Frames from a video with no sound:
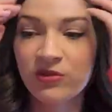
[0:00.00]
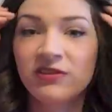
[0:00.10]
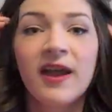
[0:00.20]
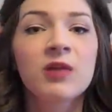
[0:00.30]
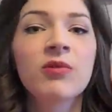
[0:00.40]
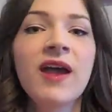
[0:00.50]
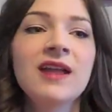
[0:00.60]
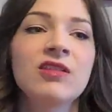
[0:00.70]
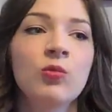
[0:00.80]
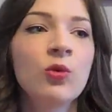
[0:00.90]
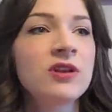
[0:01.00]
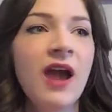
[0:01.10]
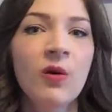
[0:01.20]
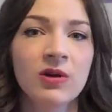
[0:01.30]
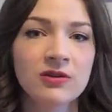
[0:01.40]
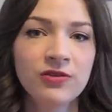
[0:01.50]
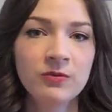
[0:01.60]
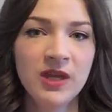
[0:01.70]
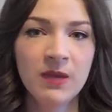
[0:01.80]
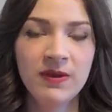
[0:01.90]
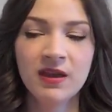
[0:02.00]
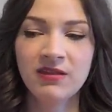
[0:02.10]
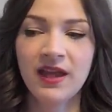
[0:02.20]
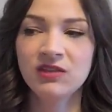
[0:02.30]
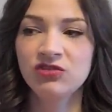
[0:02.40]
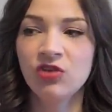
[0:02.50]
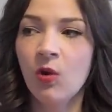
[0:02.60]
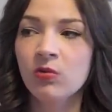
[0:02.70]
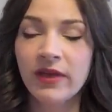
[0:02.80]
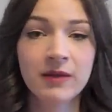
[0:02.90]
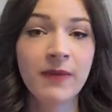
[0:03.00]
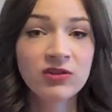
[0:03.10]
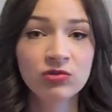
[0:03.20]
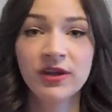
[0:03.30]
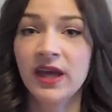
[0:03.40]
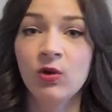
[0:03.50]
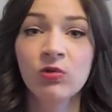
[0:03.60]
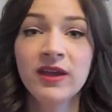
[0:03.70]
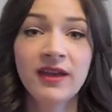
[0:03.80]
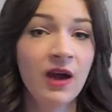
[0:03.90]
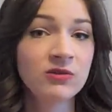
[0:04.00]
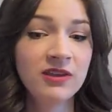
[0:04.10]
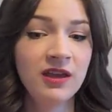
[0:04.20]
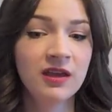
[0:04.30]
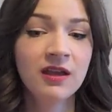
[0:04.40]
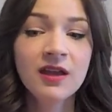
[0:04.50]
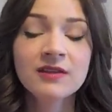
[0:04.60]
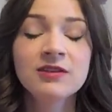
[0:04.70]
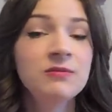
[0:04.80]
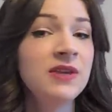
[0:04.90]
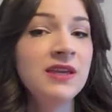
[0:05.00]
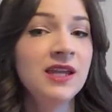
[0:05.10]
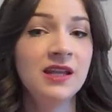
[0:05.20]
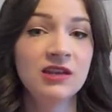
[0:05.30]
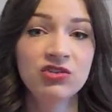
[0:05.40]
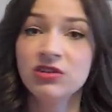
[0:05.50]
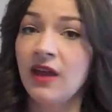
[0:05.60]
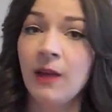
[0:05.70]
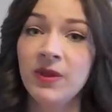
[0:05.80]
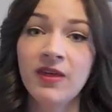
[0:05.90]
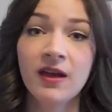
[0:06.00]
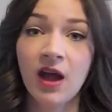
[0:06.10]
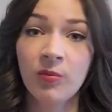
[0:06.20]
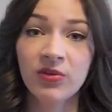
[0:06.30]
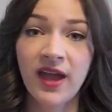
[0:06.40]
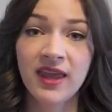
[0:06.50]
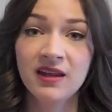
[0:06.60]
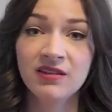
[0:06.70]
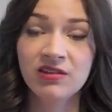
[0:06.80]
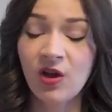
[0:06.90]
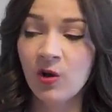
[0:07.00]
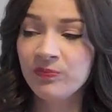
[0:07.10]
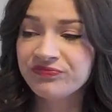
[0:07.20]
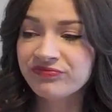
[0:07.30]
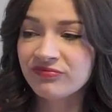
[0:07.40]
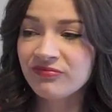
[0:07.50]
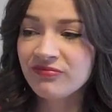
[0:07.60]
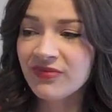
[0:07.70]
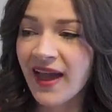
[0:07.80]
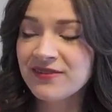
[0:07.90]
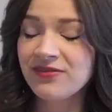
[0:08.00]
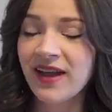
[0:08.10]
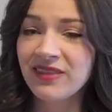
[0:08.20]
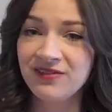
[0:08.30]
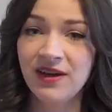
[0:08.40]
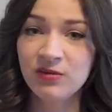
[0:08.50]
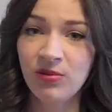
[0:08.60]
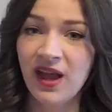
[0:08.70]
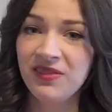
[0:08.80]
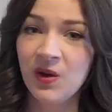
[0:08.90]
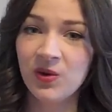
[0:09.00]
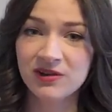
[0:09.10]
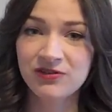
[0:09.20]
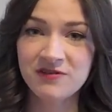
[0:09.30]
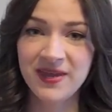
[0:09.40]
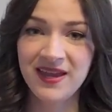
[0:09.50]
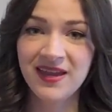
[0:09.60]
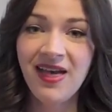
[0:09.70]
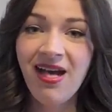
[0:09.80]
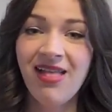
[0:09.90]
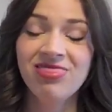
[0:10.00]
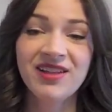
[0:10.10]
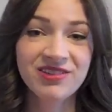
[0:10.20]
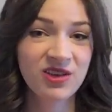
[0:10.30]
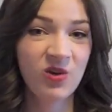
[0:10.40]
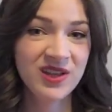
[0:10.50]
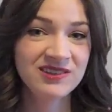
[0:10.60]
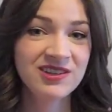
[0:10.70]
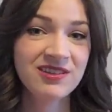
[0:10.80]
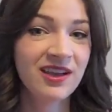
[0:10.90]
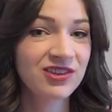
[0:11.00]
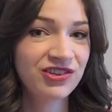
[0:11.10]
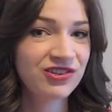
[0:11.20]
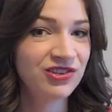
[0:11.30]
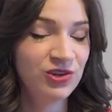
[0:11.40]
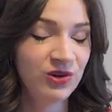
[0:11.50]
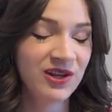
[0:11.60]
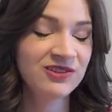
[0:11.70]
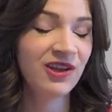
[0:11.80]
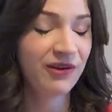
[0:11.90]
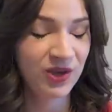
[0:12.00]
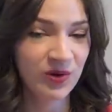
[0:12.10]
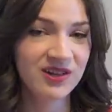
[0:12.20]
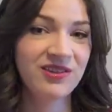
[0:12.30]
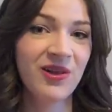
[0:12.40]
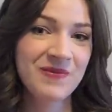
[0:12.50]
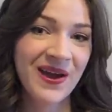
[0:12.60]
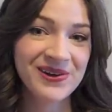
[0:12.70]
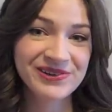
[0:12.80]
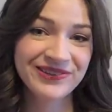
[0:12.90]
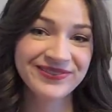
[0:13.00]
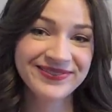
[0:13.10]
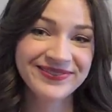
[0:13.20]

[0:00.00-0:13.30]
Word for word: most diet plans would not work for me because I don't like measuring. I don't like counting. To me, eating should not be that complicated. So I finally found a plan that worked for me, and let's go into section 2 and I'll tell you what it's all about.